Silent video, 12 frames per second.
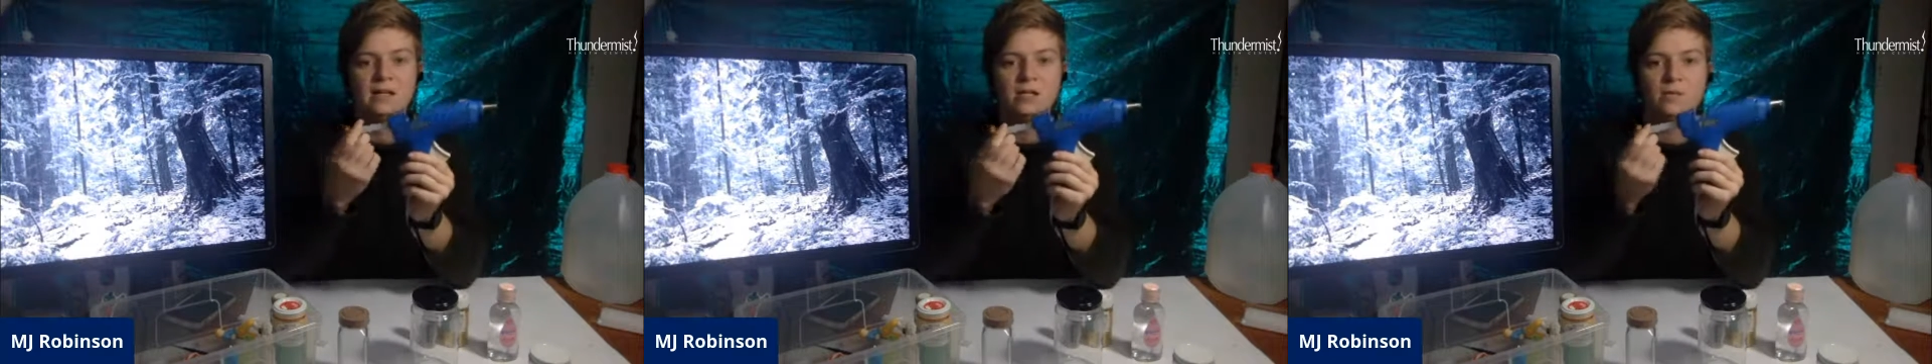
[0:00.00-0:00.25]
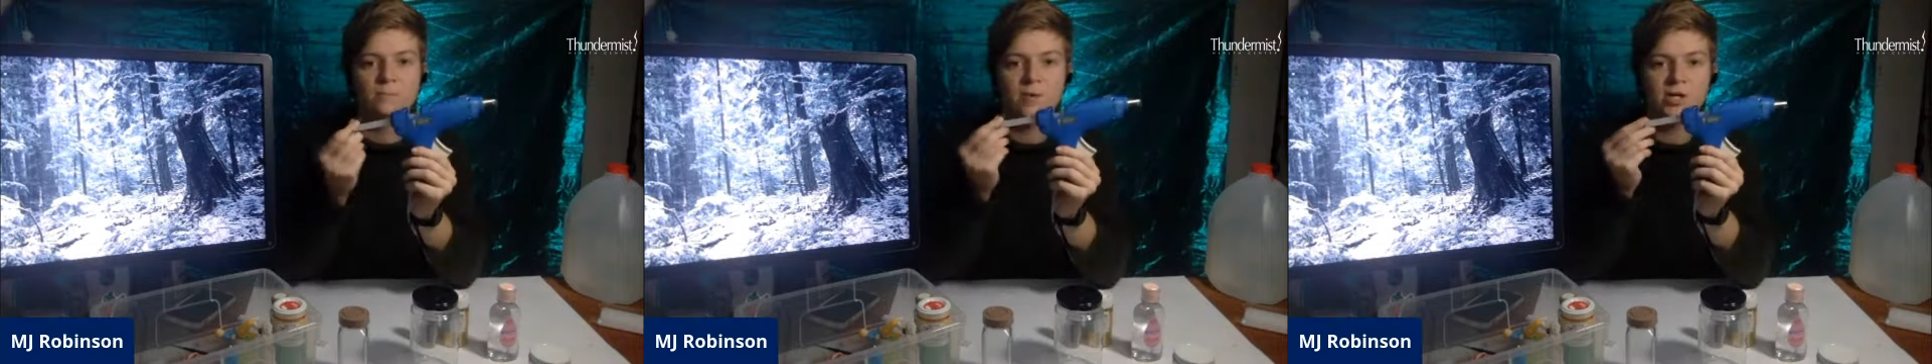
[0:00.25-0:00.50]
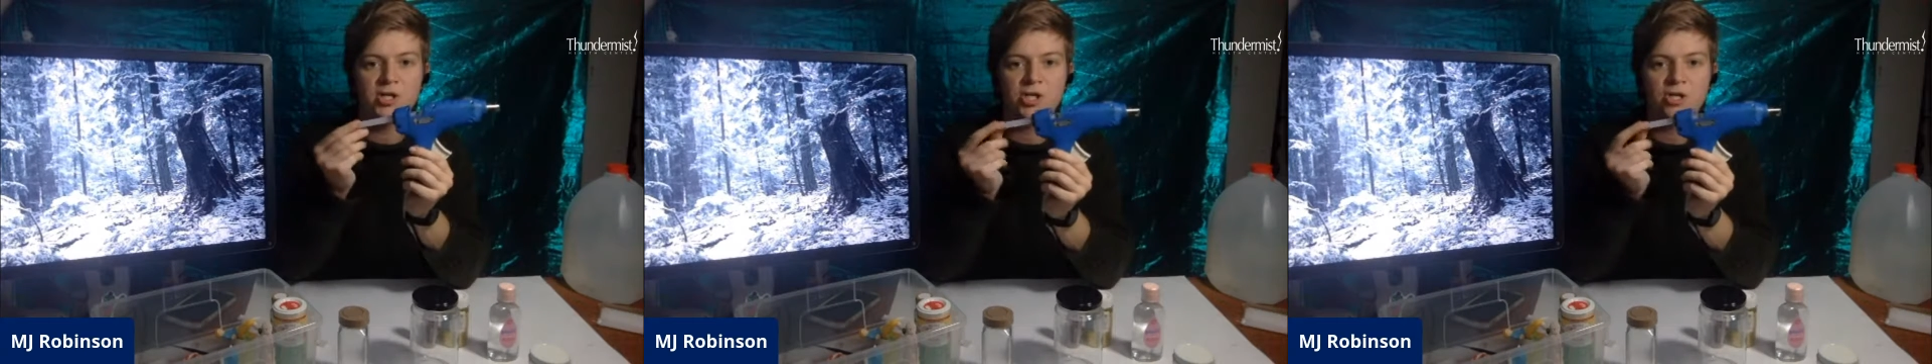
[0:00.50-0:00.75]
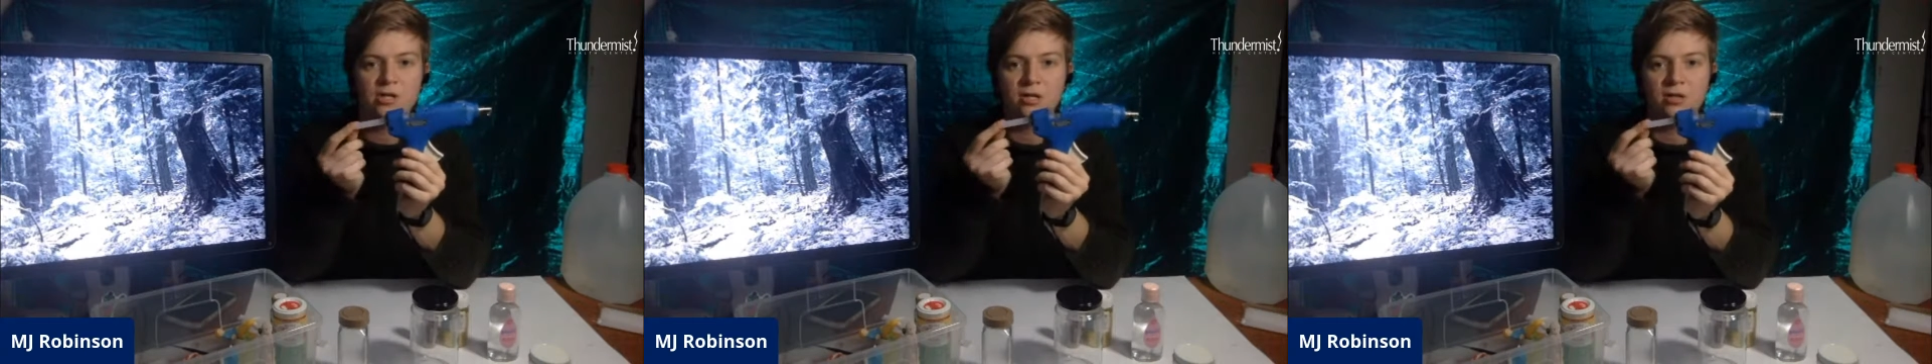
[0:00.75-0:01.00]
you
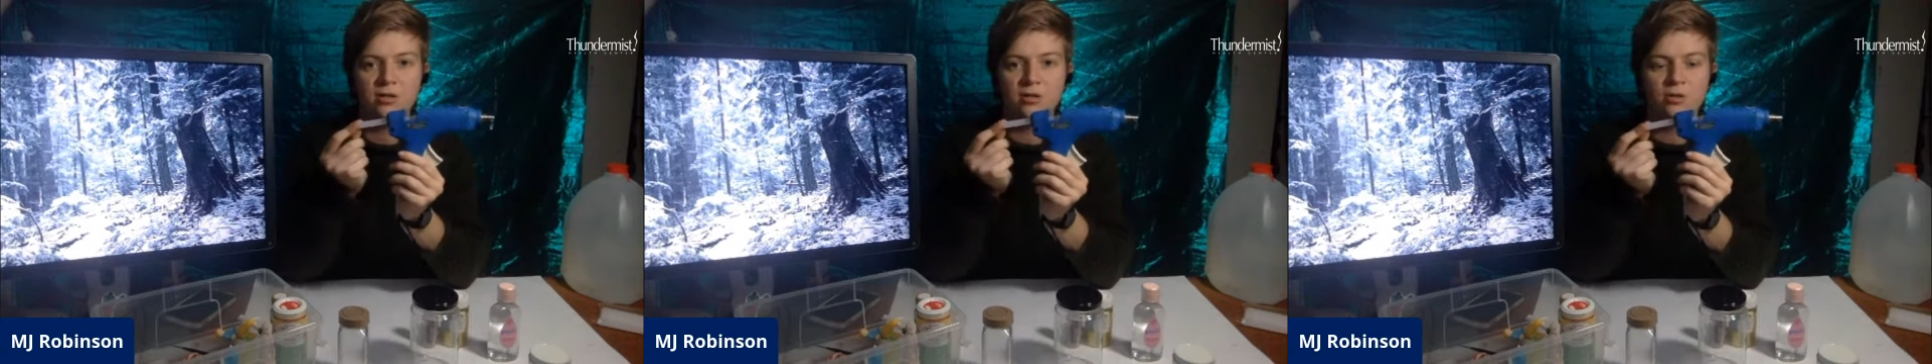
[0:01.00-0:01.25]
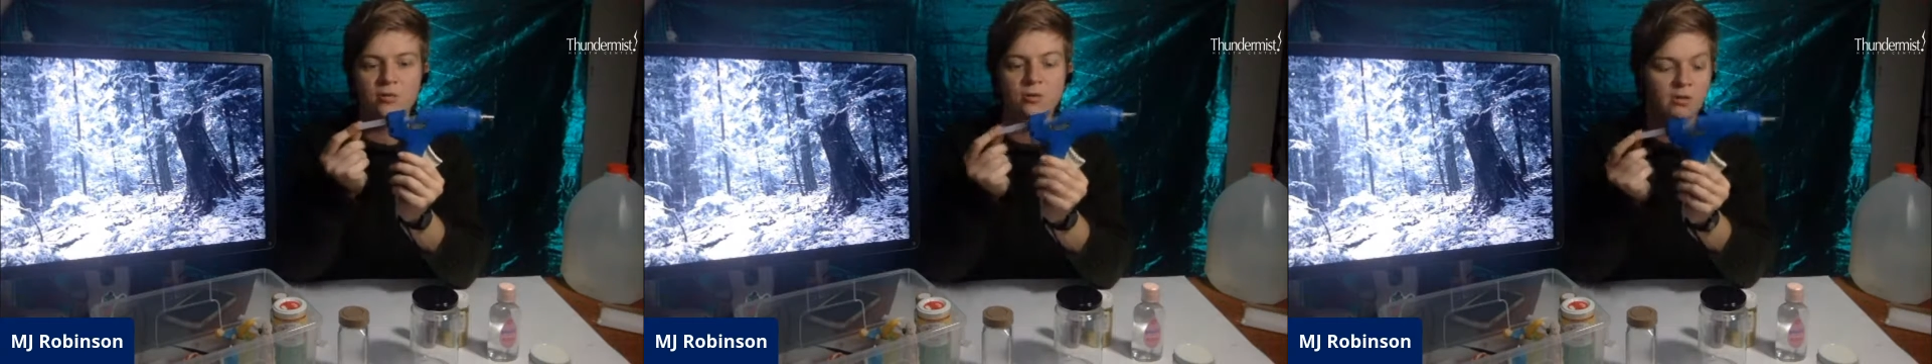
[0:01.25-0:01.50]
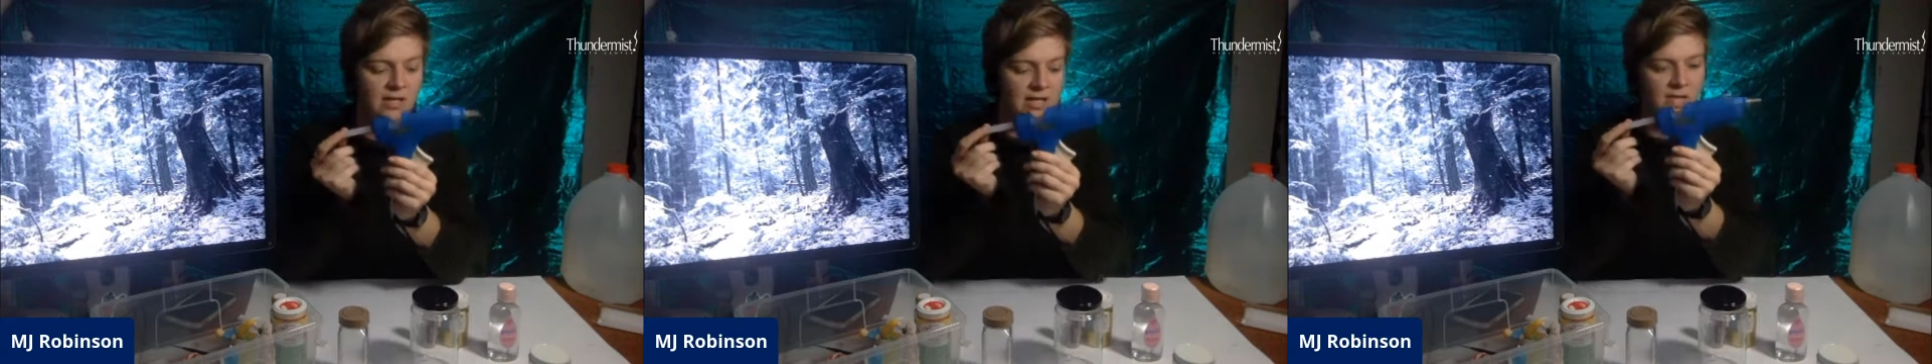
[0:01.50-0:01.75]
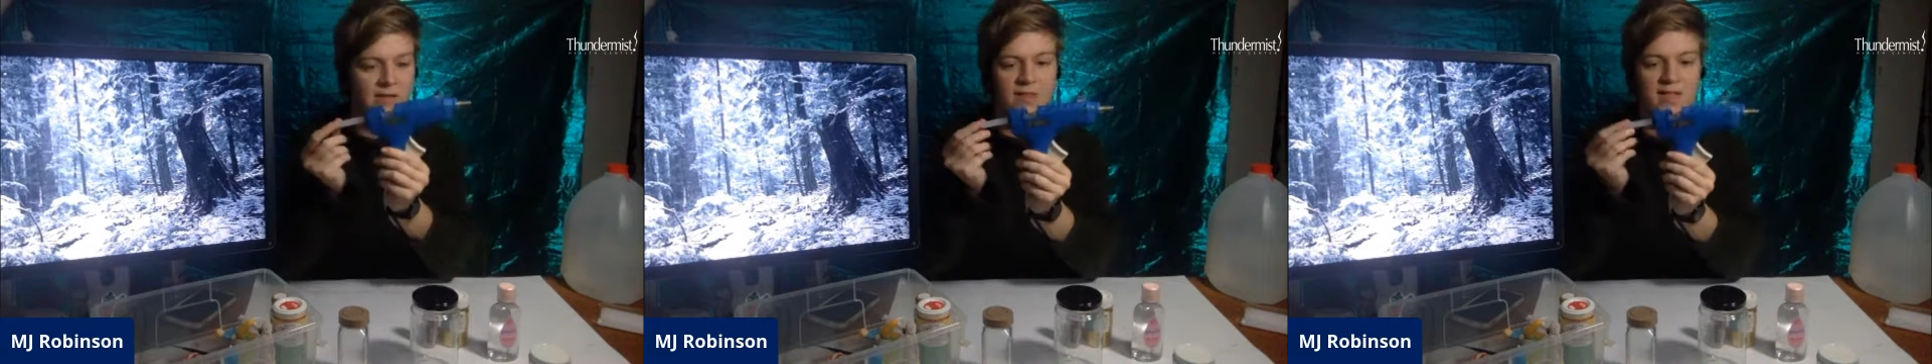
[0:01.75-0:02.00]
push the glue
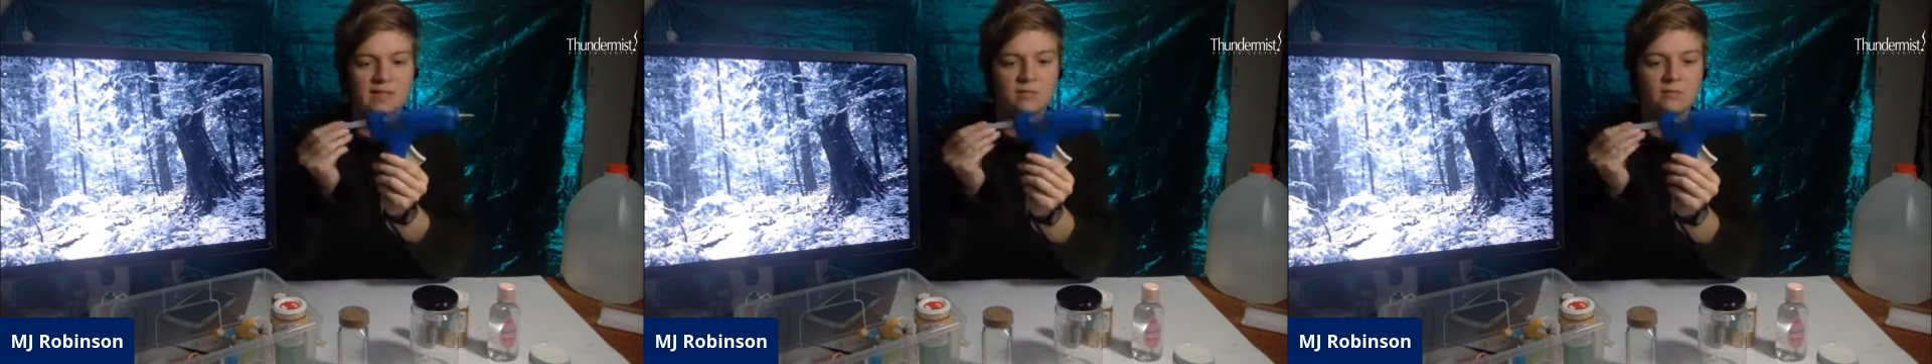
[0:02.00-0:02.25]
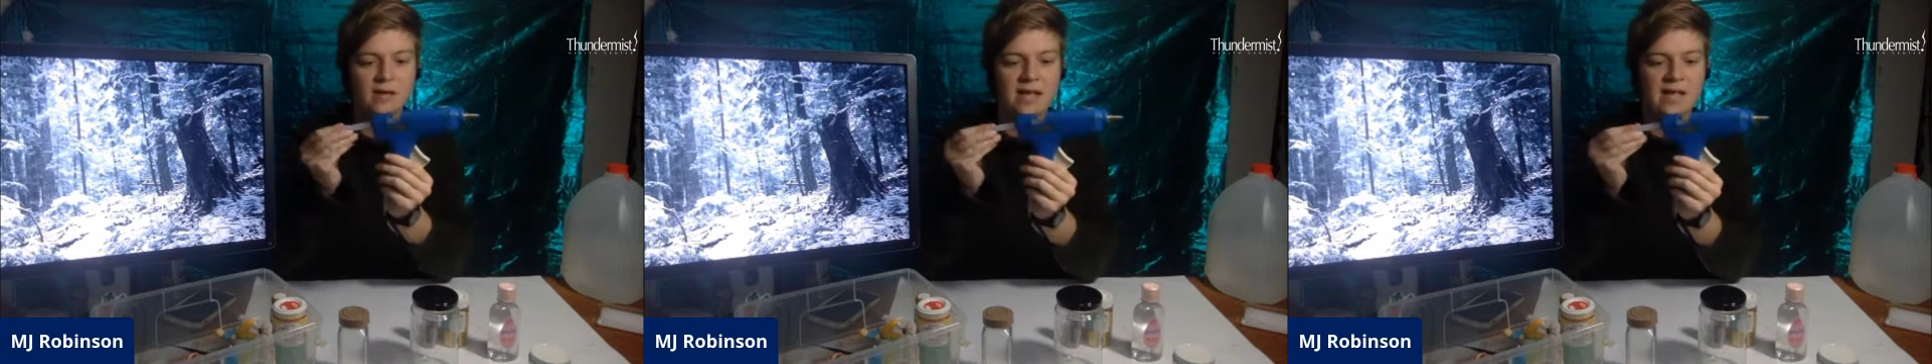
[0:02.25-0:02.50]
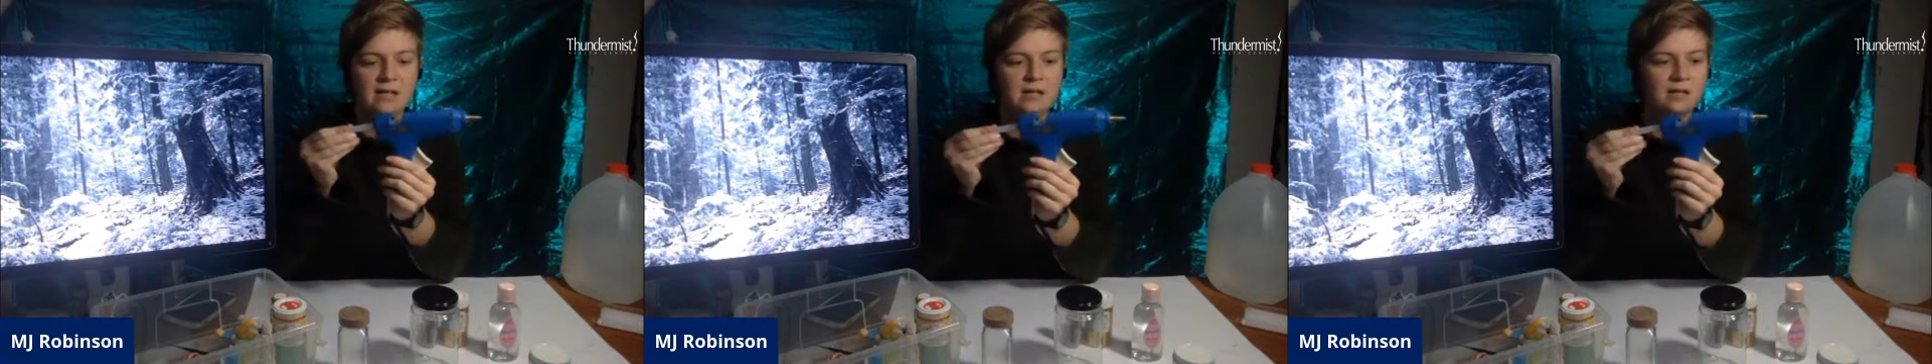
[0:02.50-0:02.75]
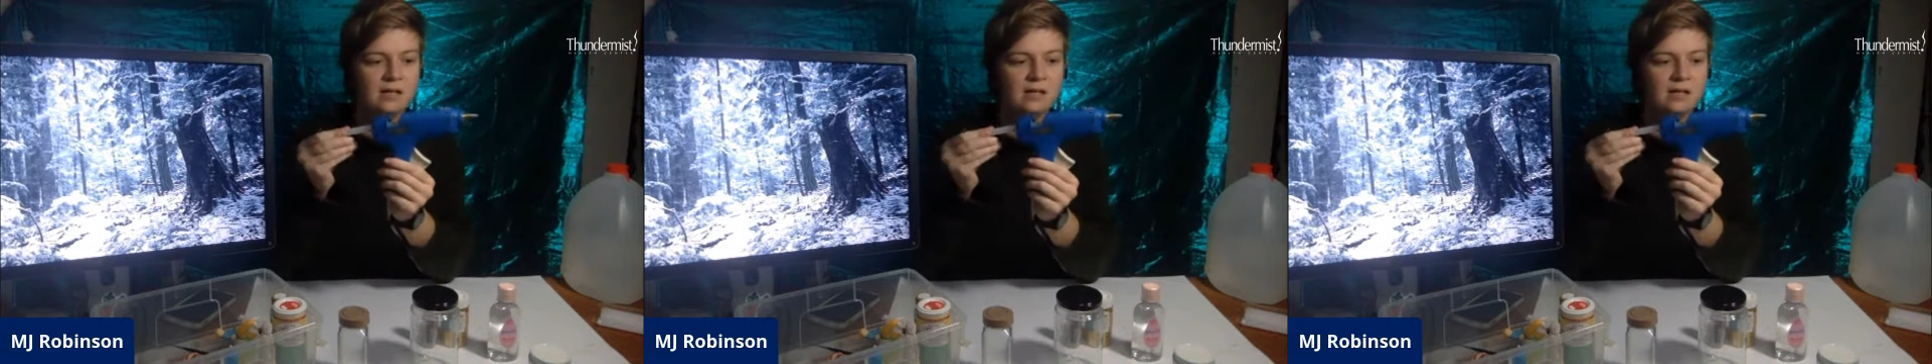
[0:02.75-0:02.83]
in this way,